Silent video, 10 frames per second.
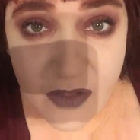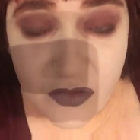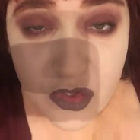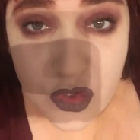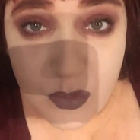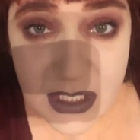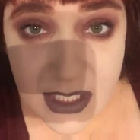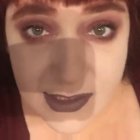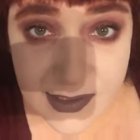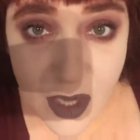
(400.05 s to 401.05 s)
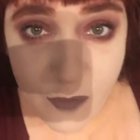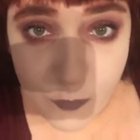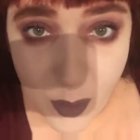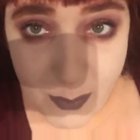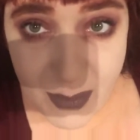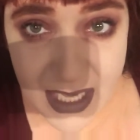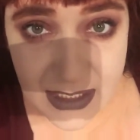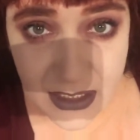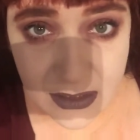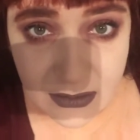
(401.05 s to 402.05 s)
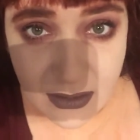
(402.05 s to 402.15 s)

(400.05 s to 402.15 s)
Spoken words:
They're doing this for money.